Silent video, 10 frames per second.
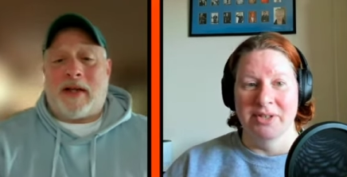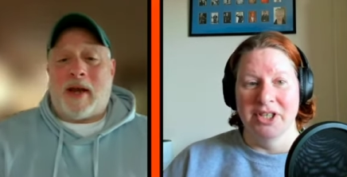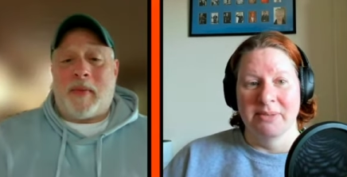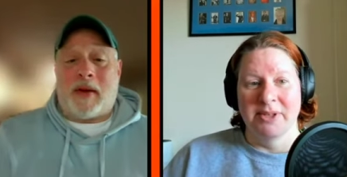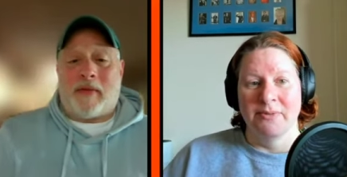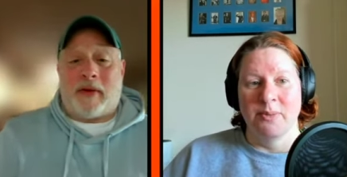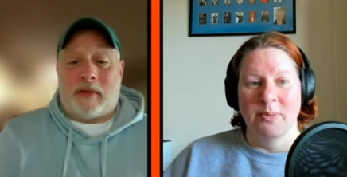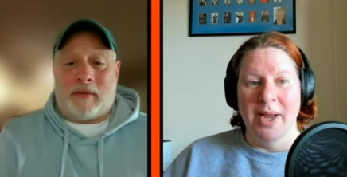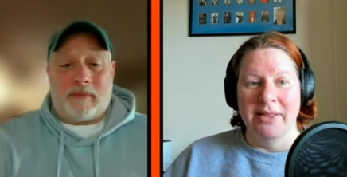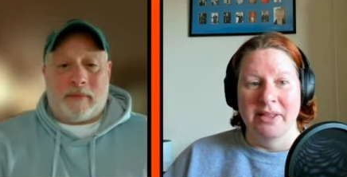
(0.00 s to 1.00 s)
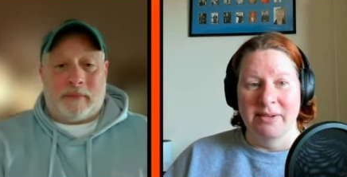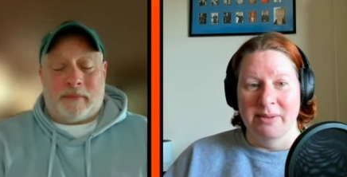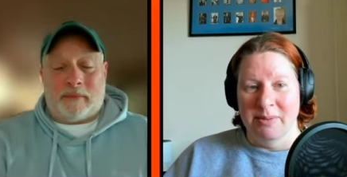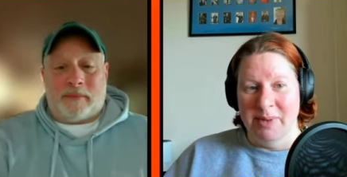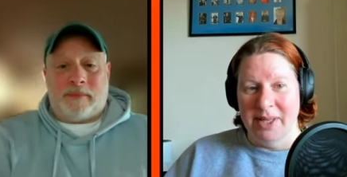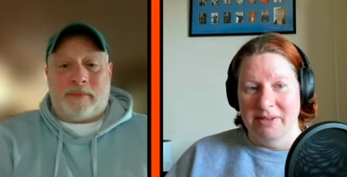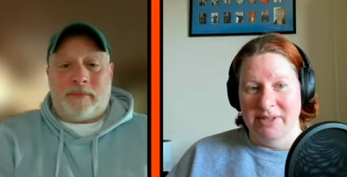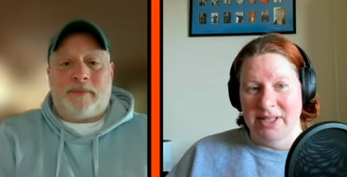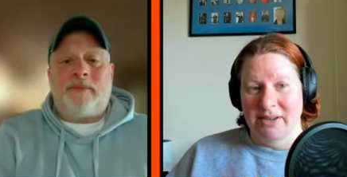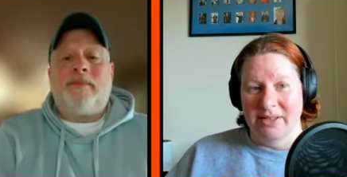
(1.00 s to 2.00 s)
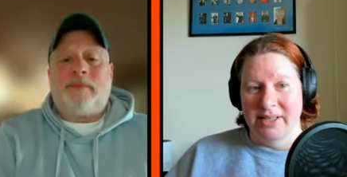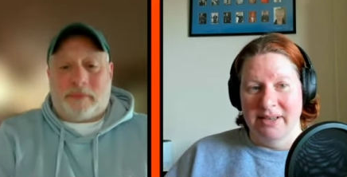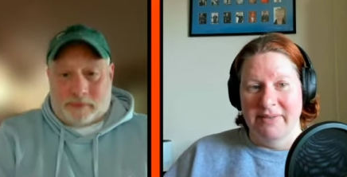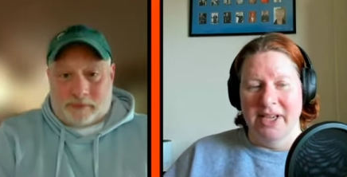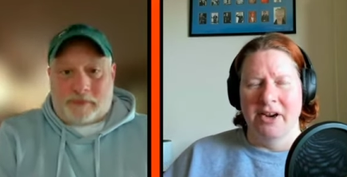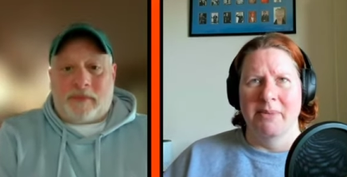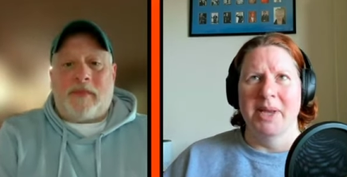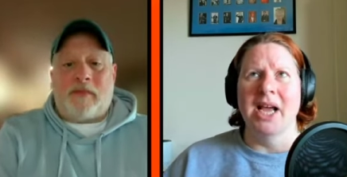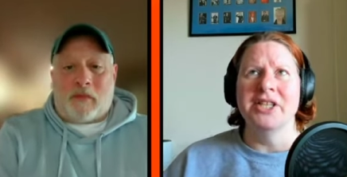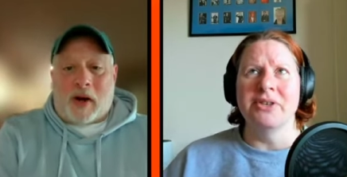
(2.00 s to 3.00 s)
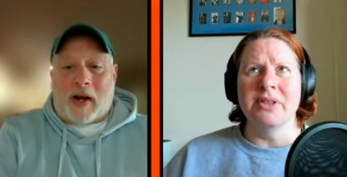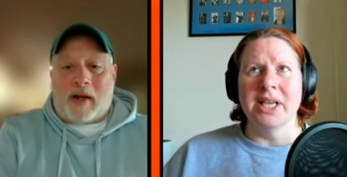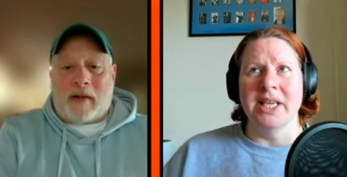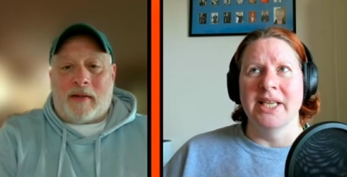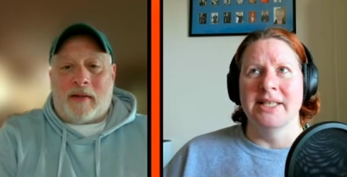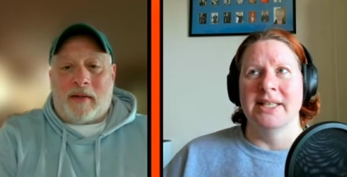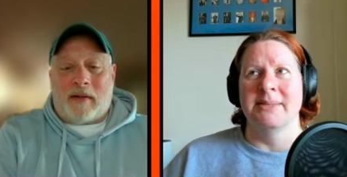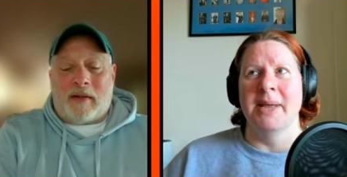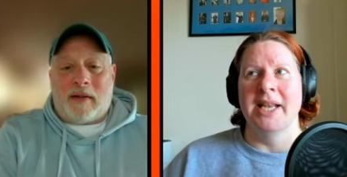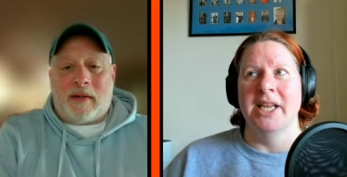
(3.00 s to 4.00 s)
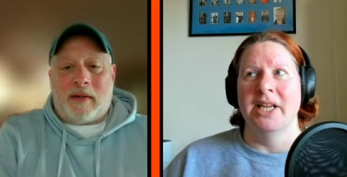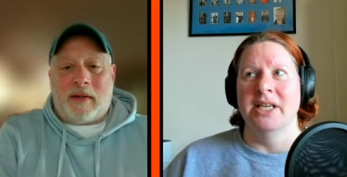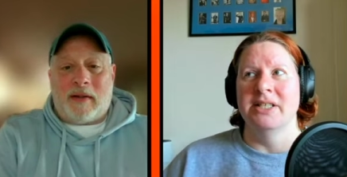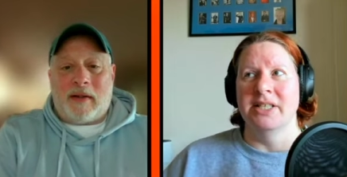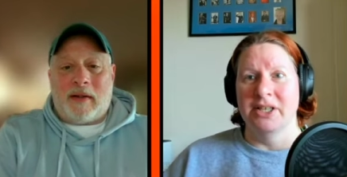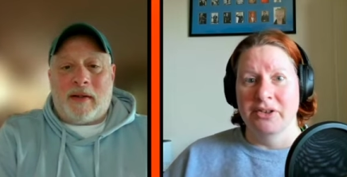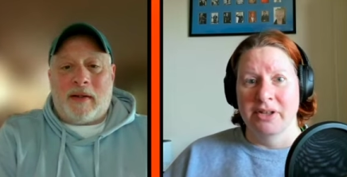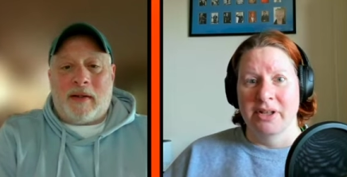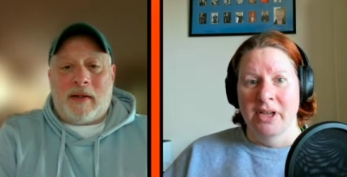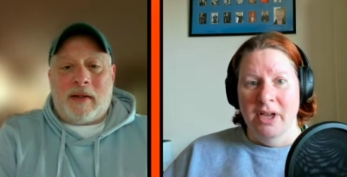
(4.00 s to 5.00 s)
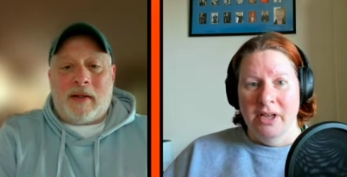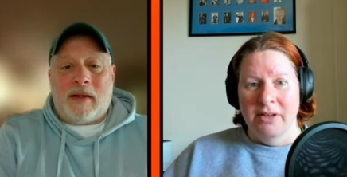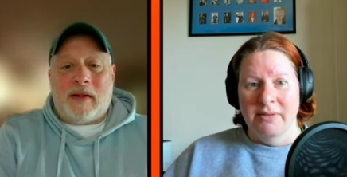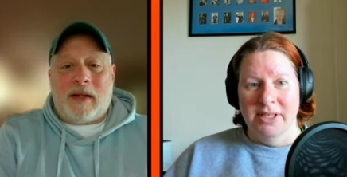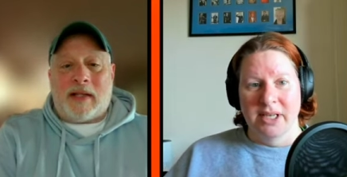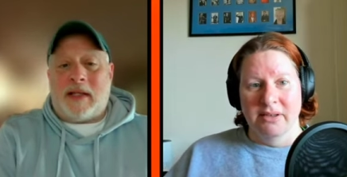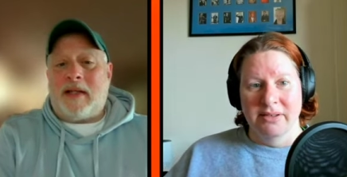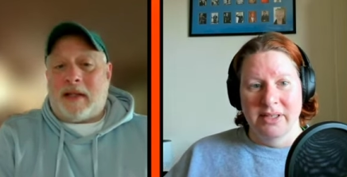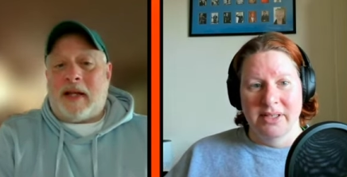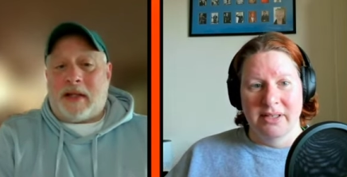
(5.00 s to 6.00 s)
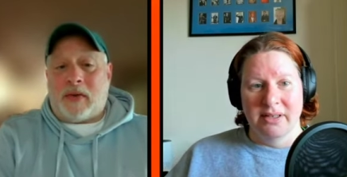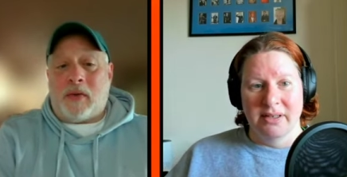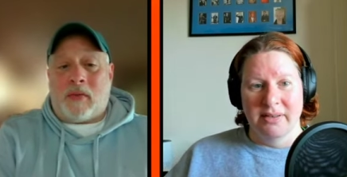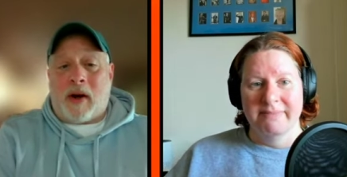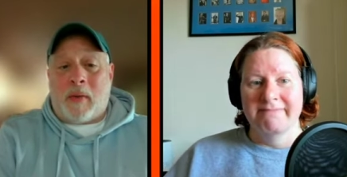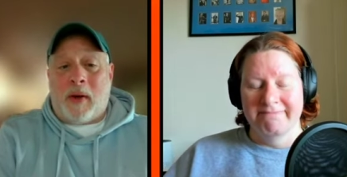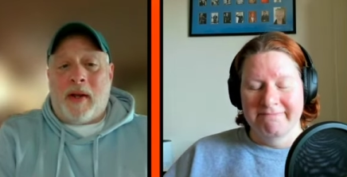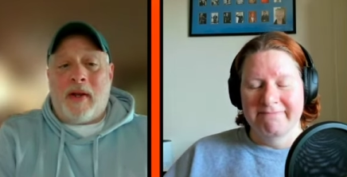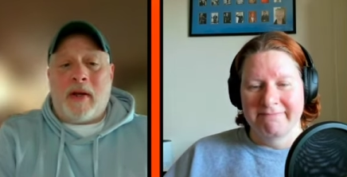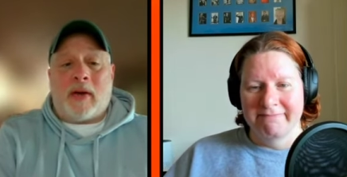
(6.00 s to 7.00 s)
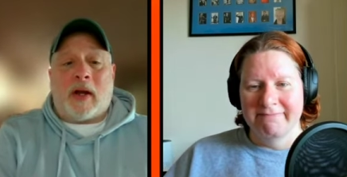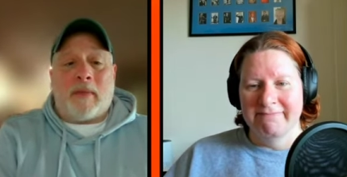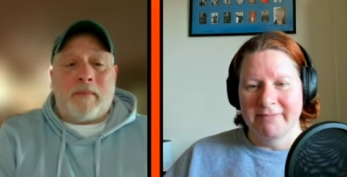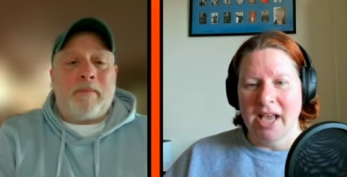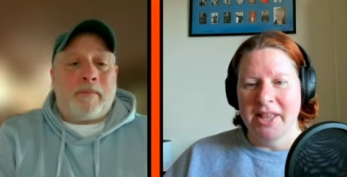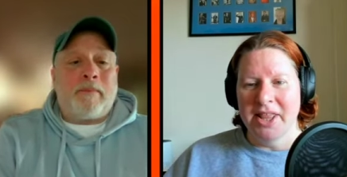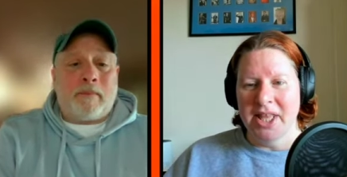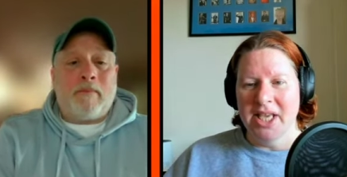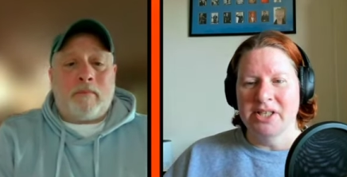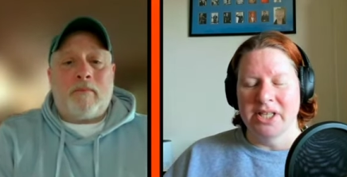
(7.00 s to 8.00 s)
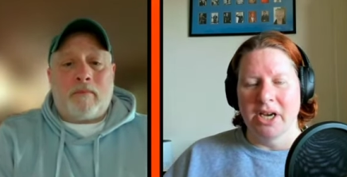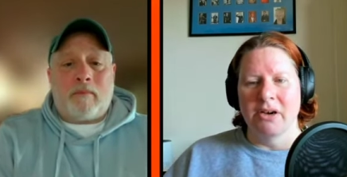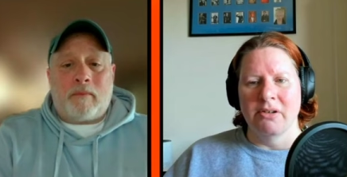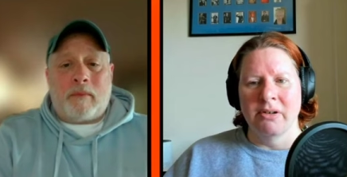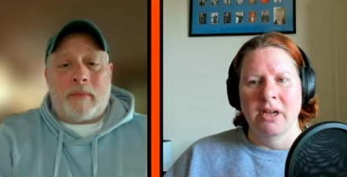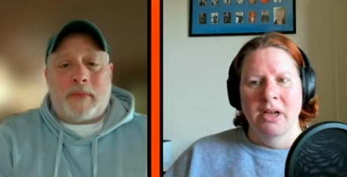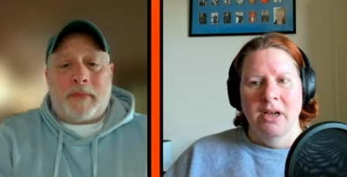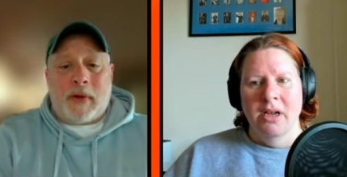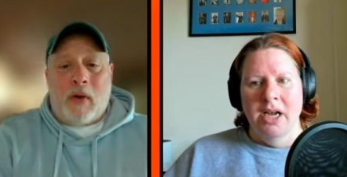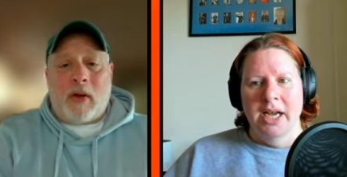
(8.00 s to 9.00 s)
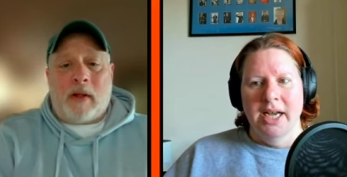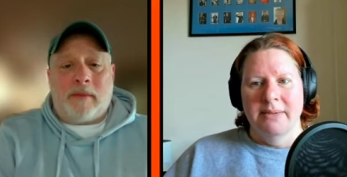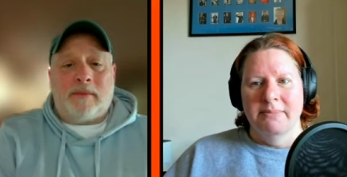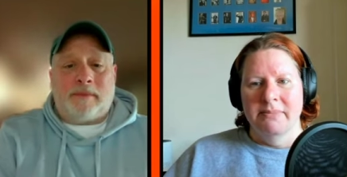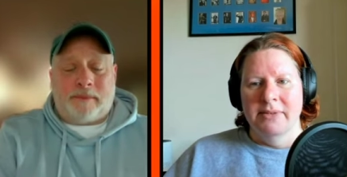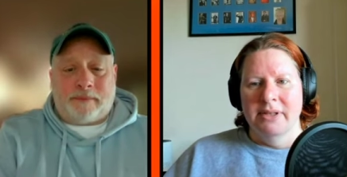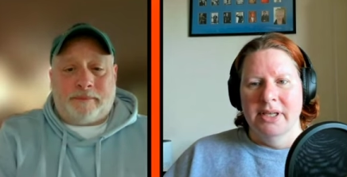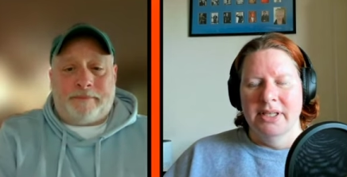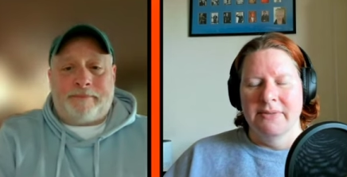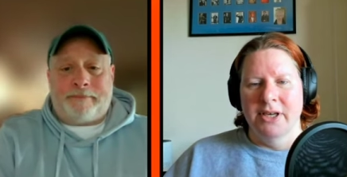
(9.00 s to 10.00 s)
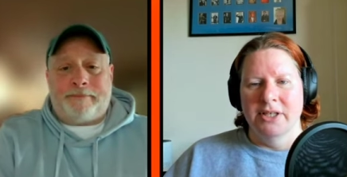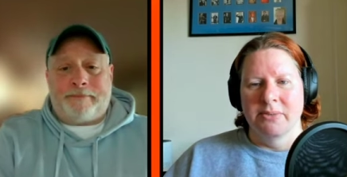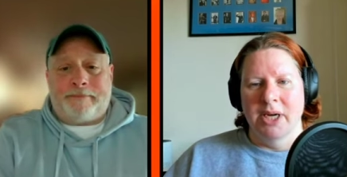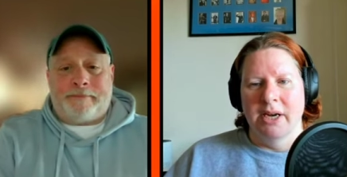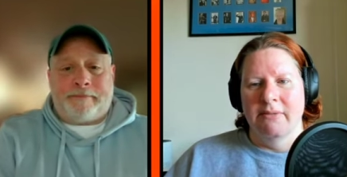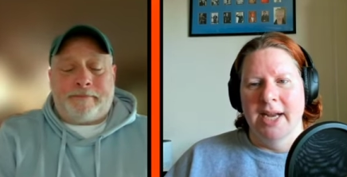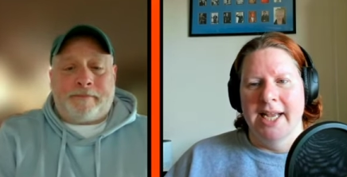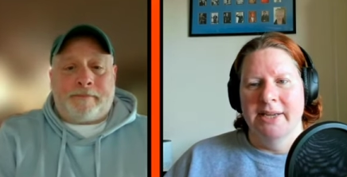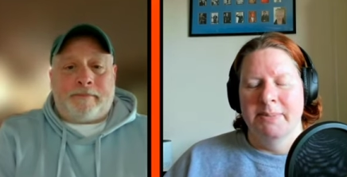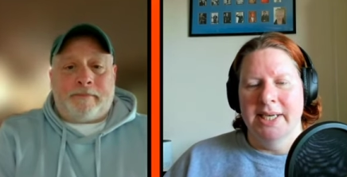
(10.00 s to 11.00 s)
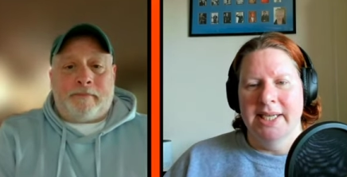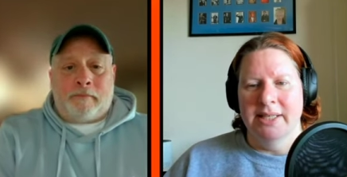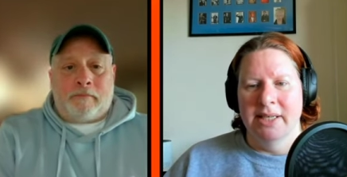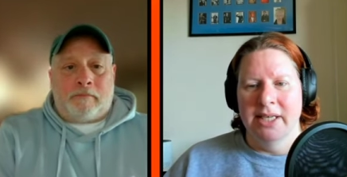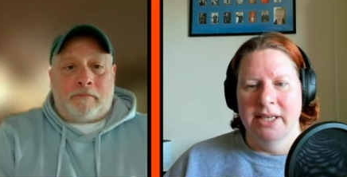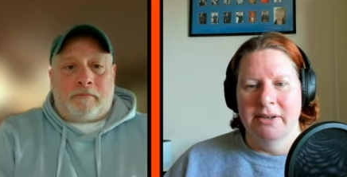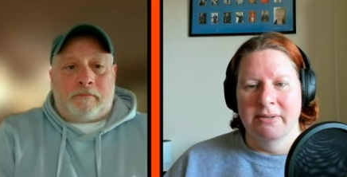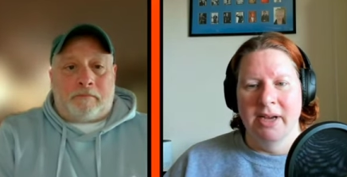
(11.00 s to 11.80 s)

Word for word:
Speaker 1: in terms of when the when the results of the hearing. But I right. do think he's suspended until the the result. did they
Speaker 2: do it right away? Mm -hmm. Okay.
Speaker 1: I think so. Okay. Um, as far as what I read, but you know,